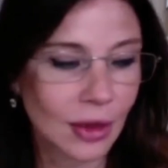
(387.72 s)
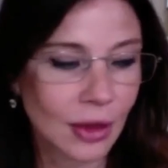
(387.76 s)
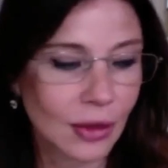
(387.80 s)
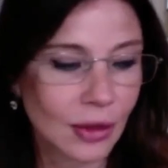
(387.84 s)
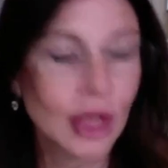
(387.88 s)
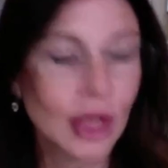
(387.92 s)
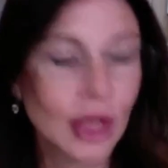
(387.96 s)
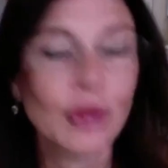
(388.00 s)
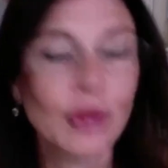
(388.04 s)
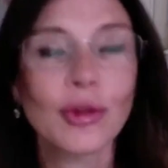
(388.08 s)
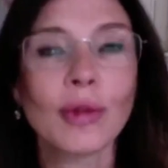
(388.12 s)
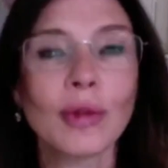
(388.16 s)

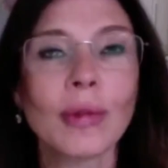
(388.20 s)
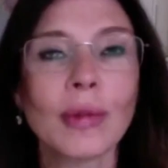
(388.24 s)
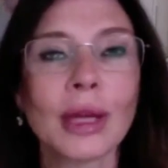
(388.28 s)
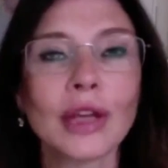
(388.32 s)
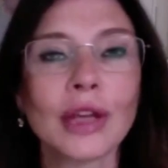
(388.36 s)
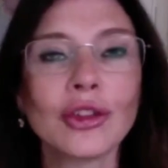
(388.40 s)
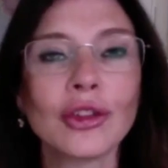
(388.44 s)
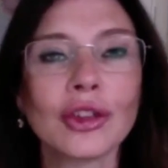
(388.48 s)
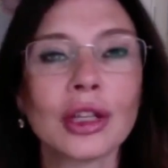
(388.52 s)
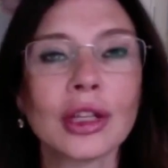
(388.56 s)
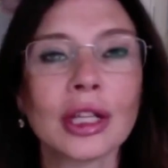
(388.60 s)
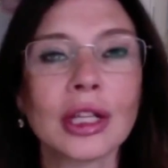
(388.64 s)
The
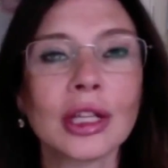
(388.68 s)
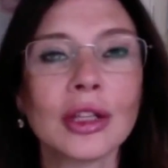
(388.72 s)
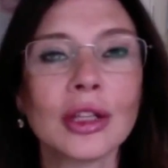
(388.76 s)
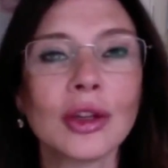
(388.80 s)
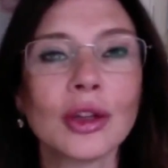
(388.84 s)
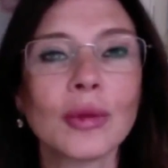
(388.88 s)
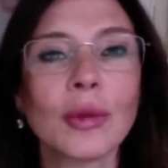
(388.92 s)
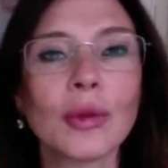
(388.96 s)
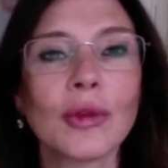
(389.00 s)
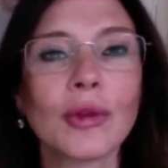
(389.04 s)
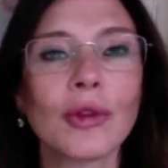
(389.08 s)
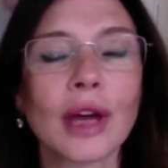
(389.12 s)
information
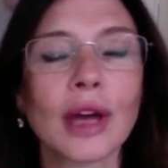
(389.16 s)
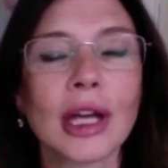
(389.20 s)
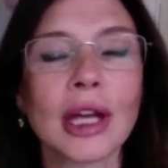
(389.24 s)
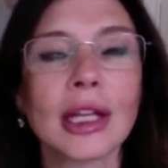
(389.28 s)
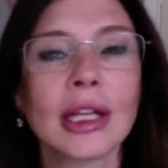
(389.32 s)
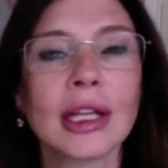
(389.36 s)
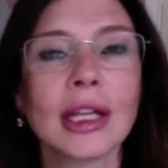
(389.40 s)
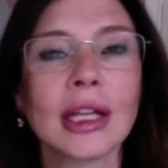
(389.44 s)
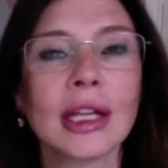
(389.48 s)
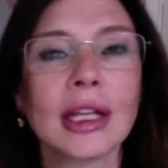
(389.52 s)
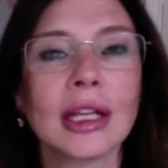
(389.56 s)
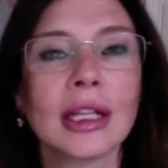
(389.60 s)
you
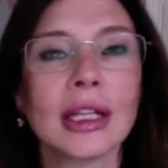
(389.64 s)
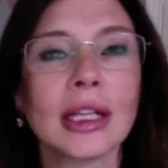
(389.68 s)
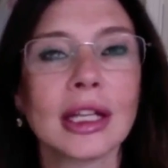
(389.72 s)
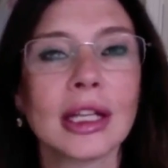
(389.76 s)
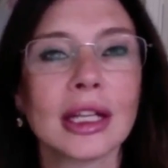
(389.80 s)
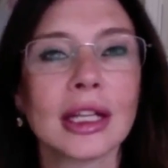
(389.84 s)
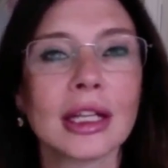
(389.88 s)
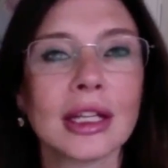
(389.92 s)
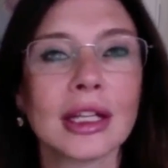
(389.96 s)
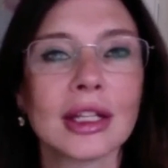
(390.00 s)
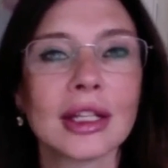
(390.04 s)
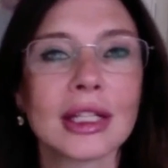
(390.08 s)
provided
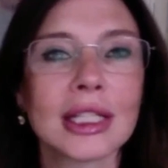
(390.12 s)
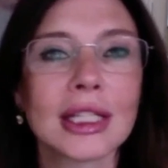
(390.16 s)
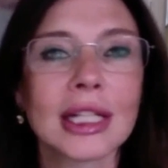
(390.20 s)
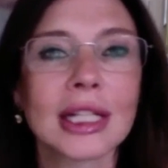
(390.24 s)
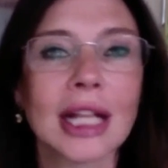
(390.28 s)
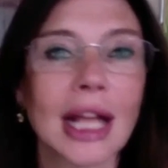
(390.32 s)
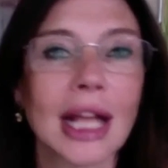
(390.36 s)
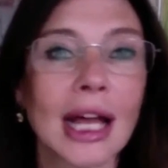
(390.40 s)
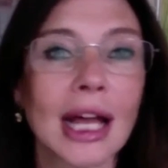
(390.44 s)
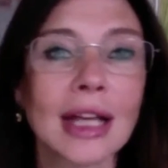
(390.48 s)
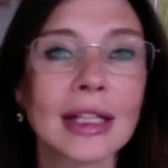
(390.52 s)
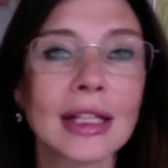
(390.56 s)
in this
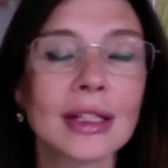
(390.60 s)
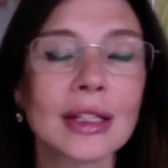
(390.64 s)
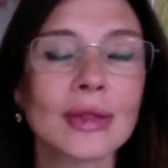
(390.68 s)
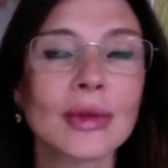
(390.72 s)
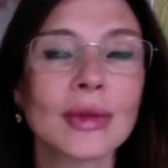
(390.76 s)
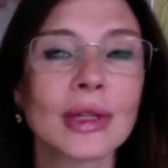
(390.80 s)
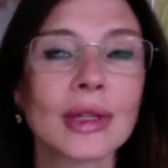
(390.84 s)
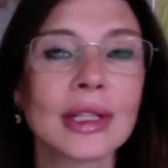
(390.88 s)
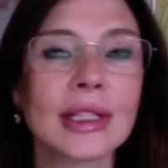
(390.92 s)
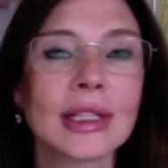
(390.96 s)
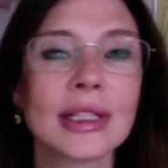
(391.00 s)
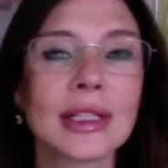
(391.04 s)
class
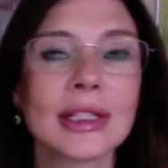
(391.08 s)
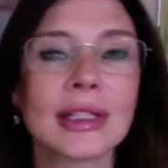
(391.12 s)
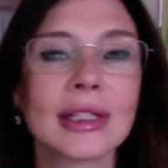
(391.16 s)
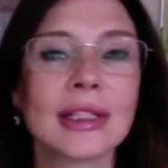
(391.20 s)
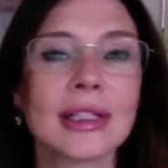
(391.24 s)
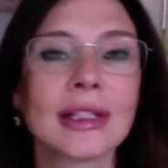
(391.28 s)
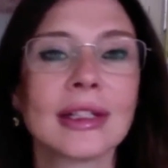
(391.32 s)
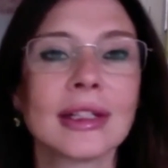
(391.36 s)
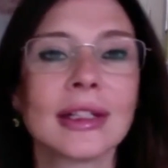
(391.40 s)
was